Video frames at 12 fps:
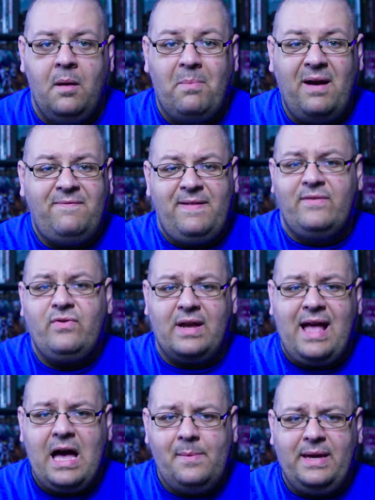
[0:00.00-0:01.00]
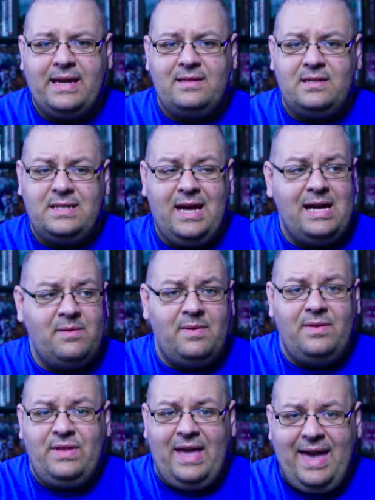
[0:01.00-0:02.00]
My favorite comic at the time,
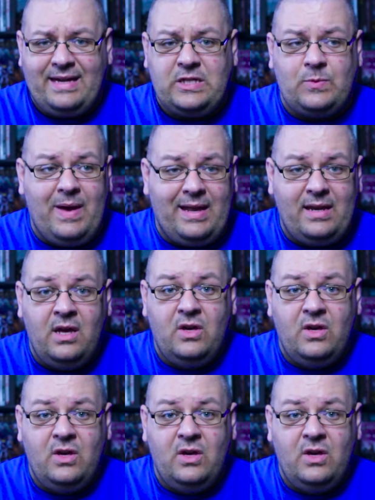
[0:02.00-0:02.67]
the X-Men,